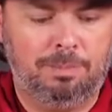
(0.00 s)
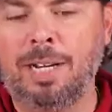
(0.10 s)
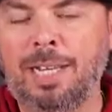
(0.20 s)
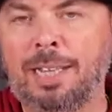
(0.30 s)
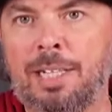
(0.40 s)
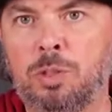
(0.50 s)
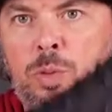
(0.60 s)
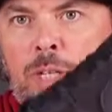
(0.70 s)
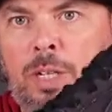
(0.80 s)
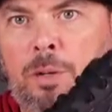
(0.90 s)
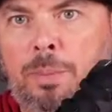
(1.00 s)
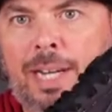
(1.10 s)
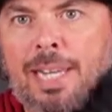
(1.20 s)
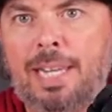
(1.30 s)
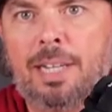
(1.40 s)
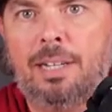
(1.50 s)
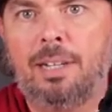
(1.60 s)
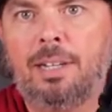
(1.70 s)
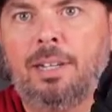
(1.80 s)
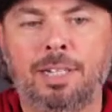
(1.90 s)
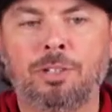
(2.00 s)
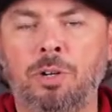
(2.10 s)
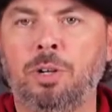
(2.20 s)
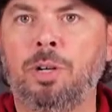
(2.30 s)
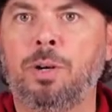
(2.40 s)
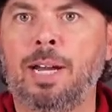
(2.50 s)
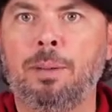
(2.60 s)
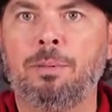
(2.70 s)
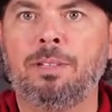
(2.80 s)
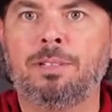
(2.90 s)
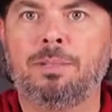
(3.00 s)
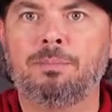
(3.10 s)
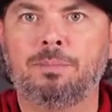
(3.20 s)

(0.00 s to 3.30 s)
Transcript: I'm going to hit these with a little bit of heat and show you what happens.